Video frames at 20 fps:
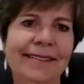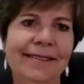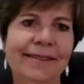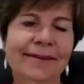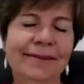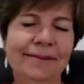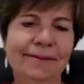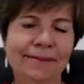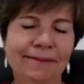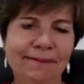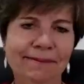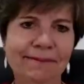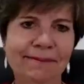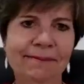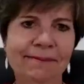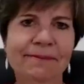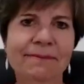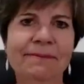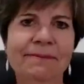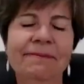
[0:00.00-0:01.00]

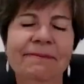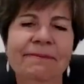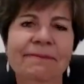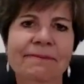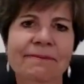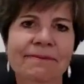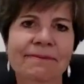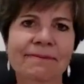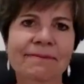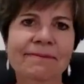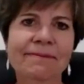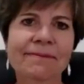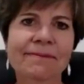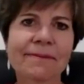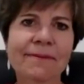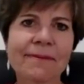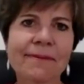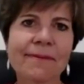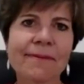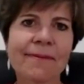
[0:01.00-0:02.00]

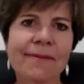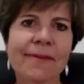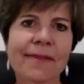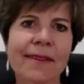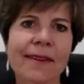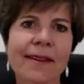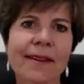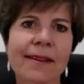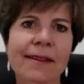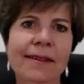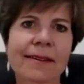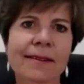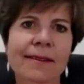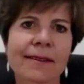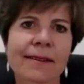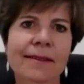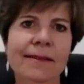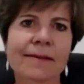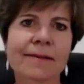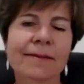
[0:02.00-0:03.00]

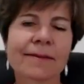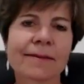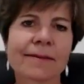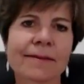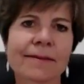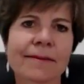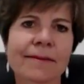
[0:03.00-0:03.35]
(not speaking)